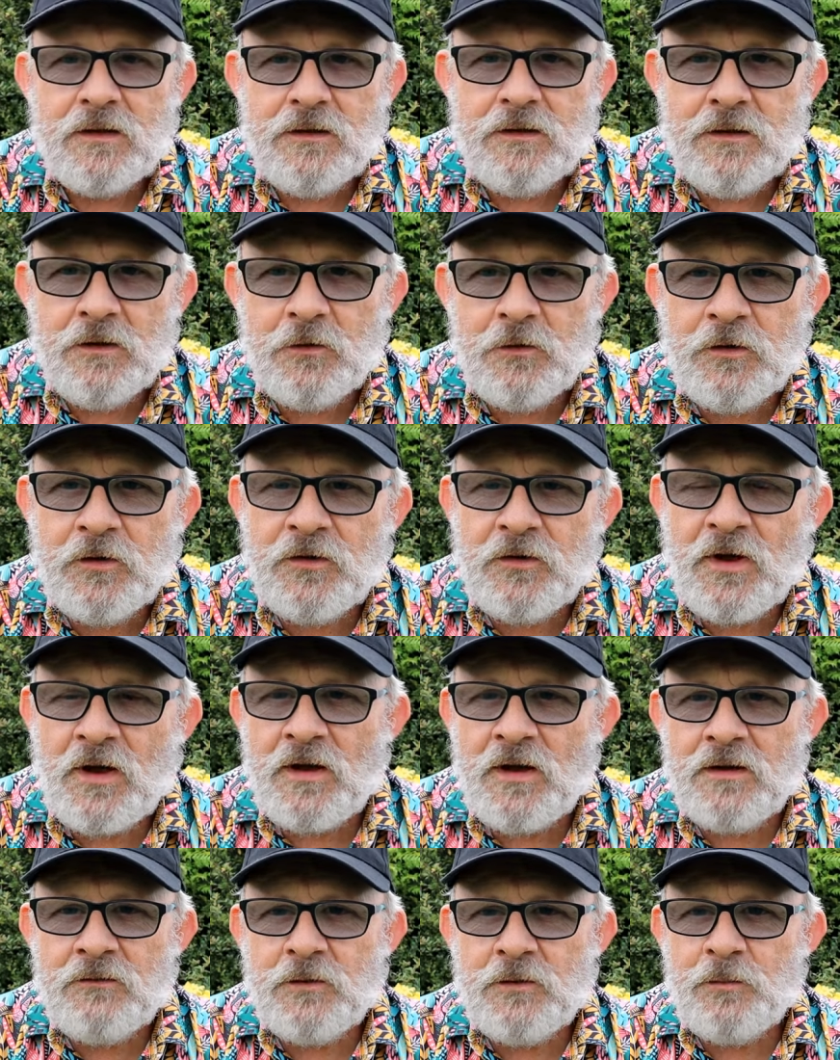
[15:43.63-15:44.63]
you could
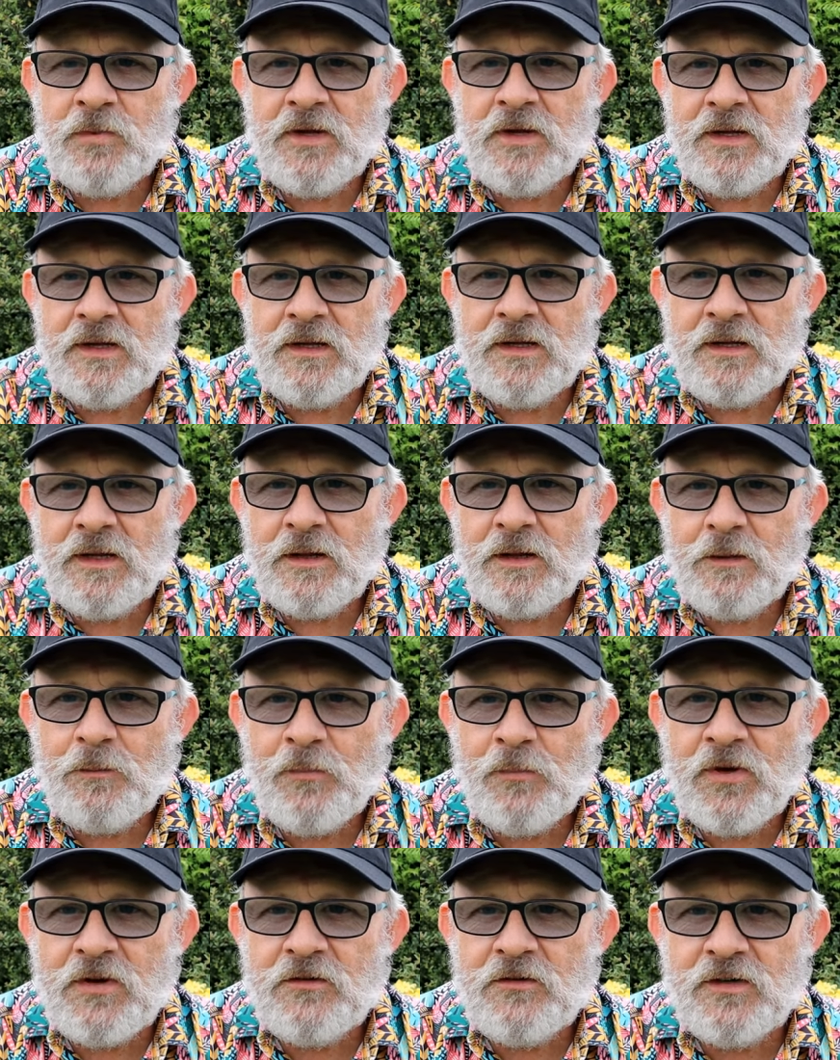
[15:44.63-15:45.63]
either be
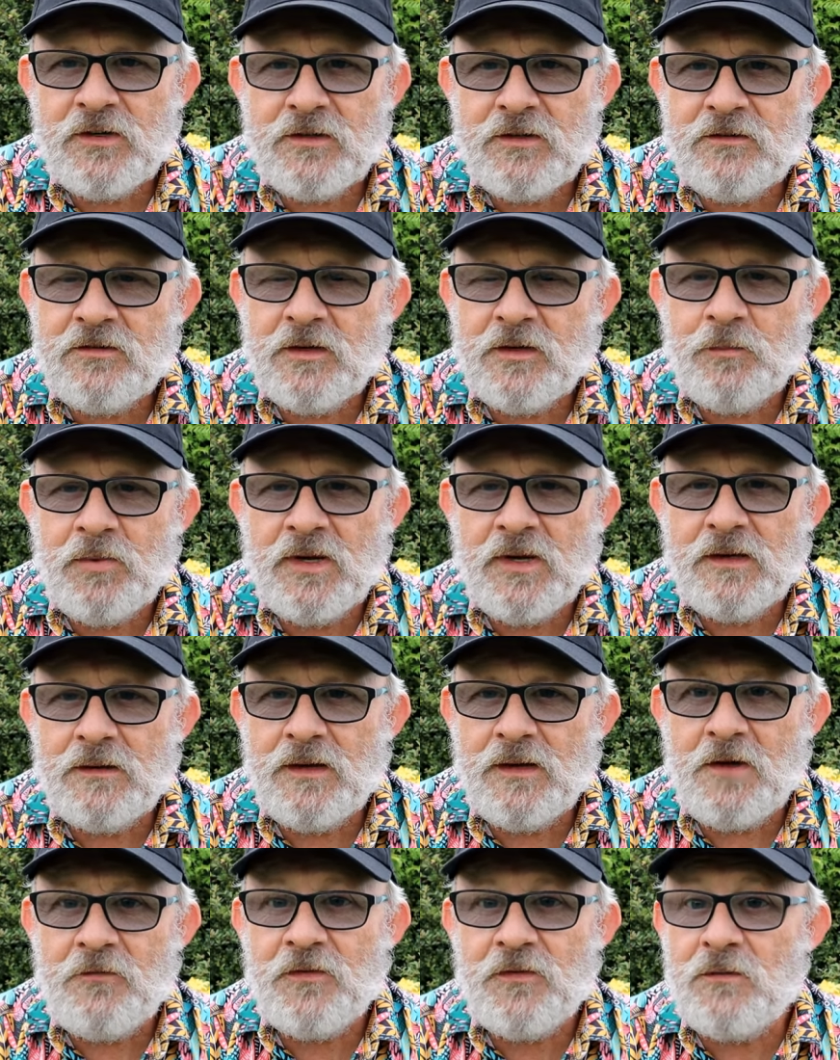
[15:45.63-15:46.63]
pitching and
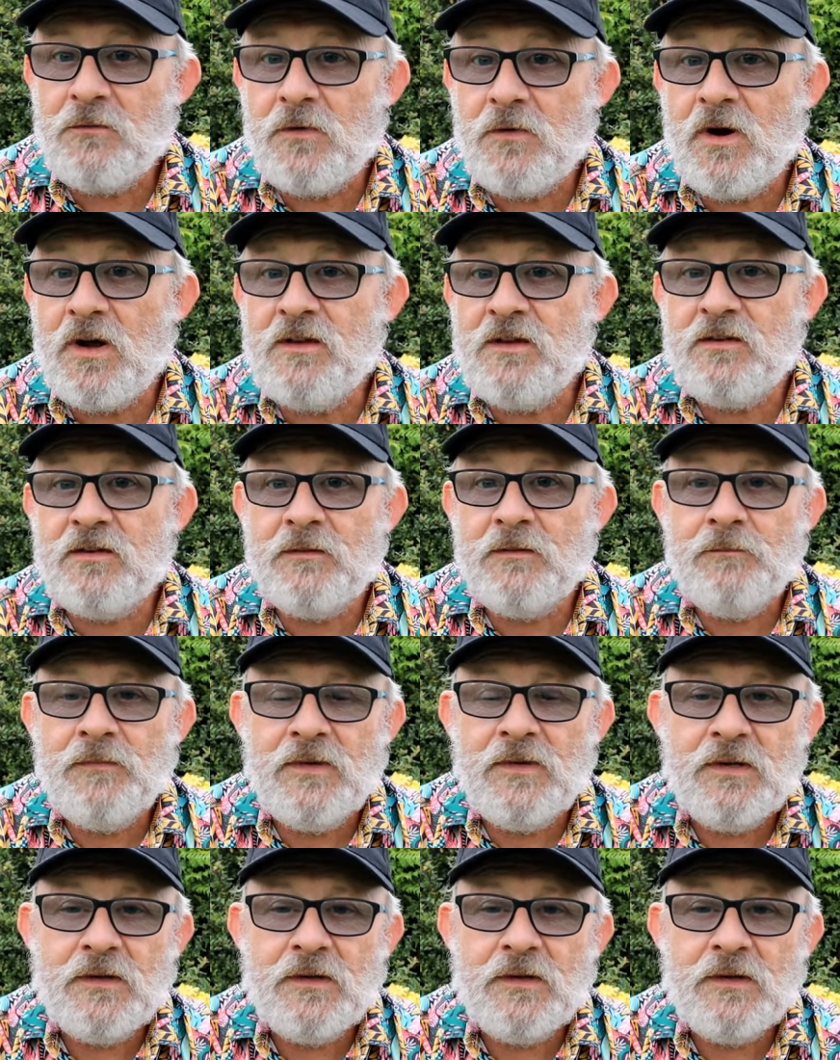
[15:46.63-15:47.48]
chipping left and right,